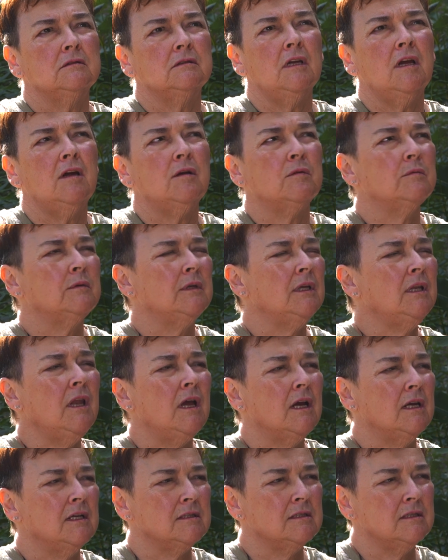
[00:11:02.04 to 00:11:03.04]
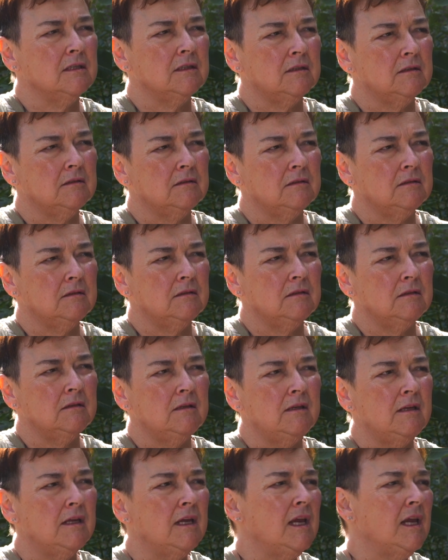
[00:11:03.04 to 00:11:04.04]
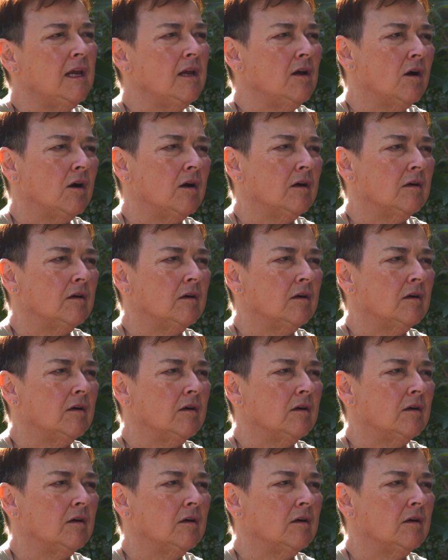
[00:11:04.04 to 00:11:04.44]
realize that they